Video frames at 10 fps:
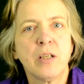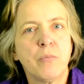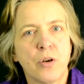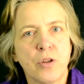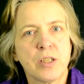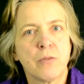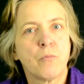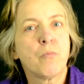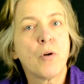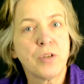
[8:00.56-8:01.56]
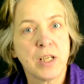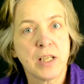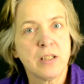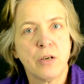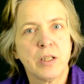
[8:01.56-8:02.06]
their
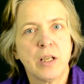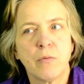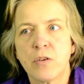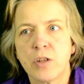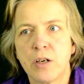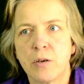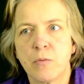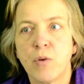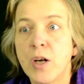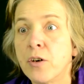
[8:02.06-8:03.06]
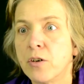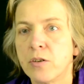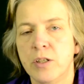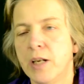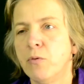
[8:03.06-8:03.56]
birthdays, knowing their brother
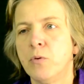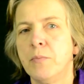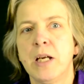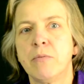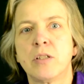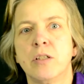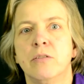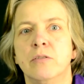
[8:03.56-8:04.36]
never will be able to.